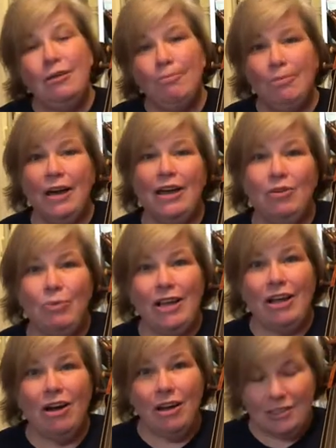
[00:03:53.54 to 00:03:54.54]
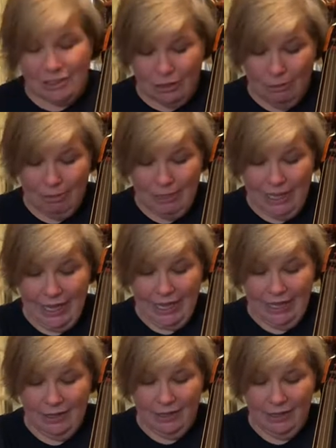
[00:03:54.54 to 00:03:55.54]
but we also
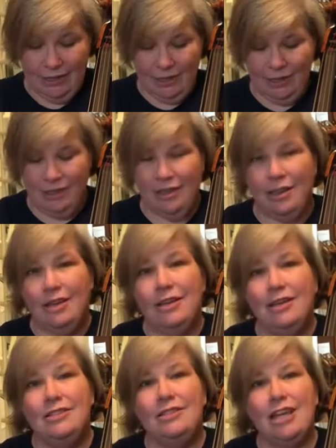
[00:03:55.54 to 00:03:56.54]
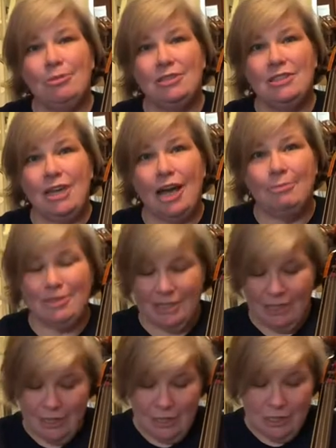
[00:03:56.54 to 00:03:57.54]
play double stops.
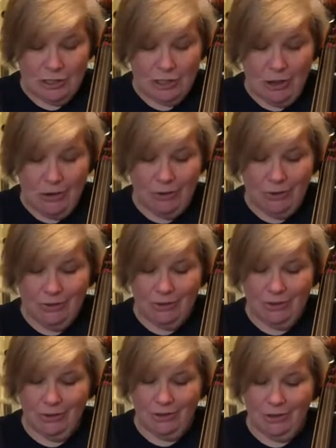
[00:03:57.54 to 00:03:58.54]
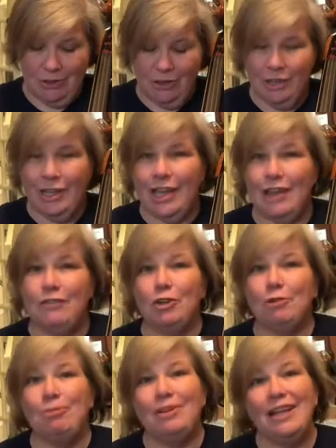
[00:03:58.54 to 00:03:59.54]
So if
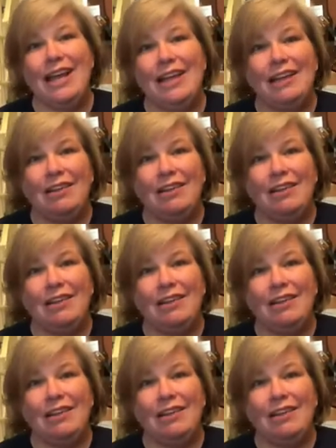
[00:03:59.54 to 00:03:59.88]
you're playing